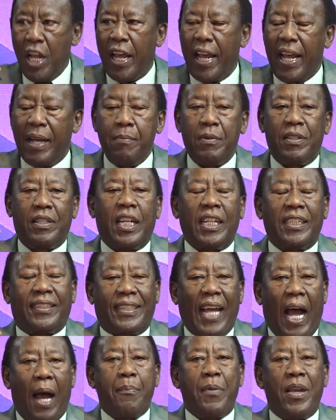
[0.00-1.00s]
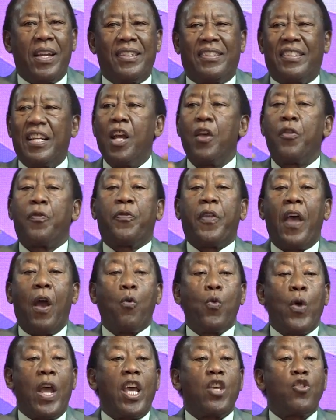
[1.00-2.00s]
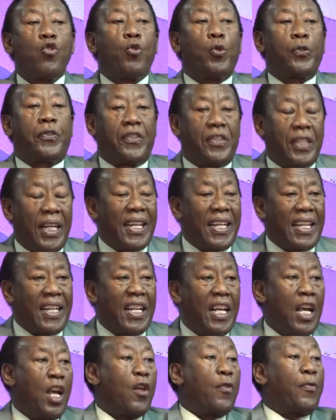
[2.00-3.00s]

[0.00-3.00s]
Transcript: It determines the way you see